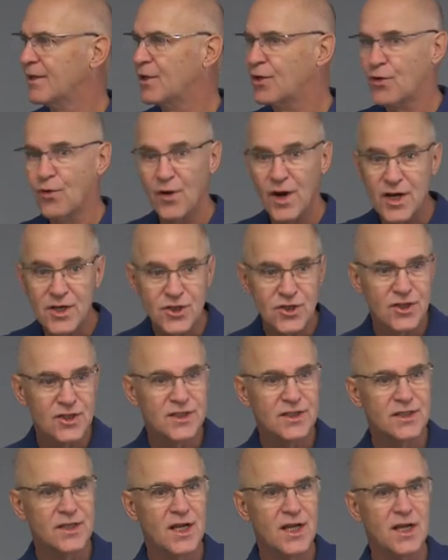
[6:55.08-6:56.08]

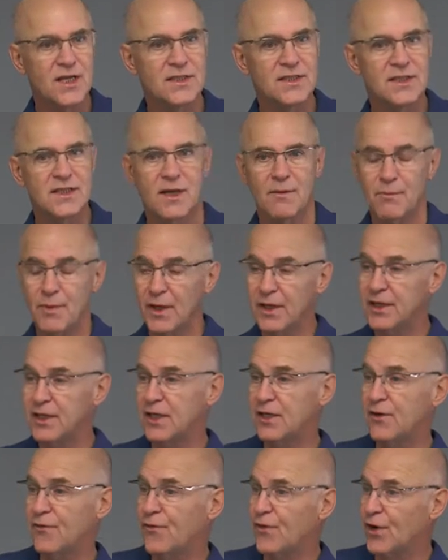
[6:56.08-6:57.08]
graciousness, the
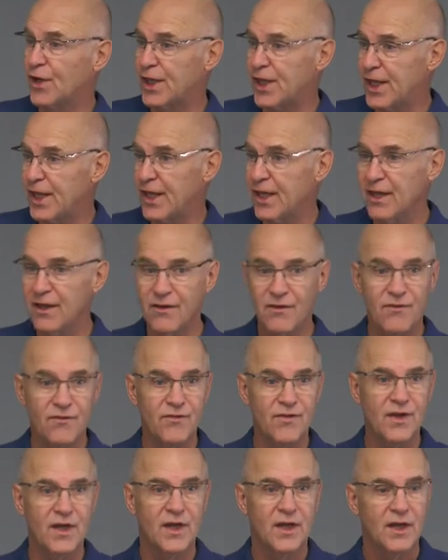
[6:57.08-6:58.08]
ability to
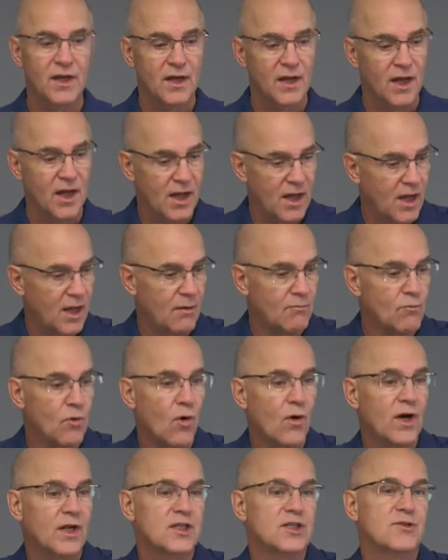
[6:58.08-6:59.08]
forgive, a
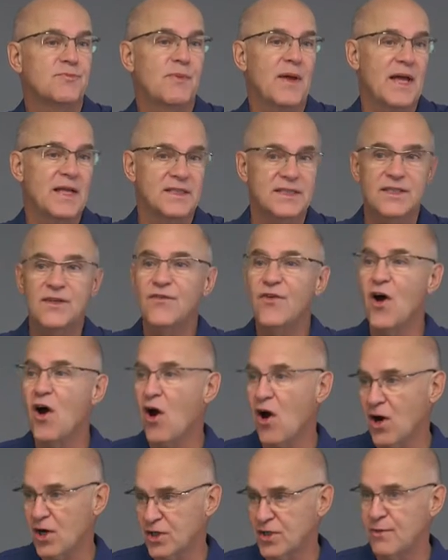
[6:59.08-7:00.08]
more expansive
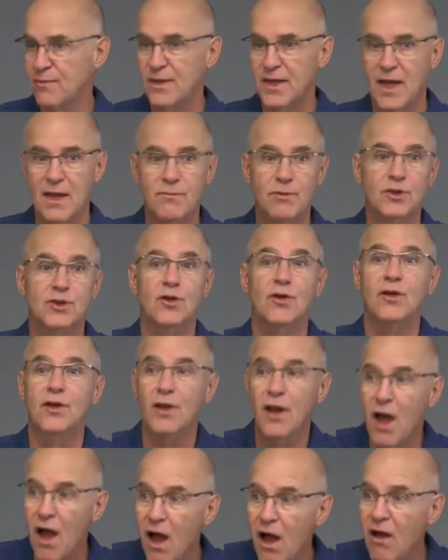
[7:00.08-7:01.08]
heart to be able to
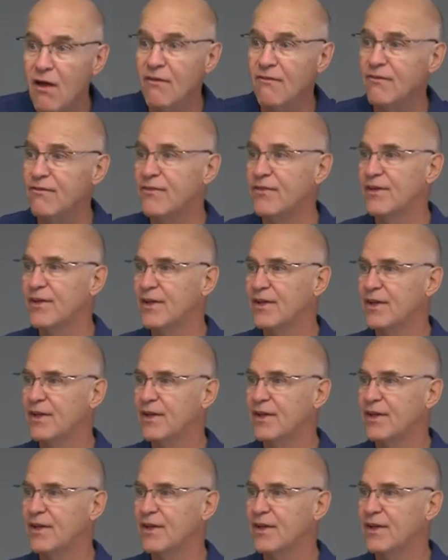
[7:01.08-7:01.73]
love.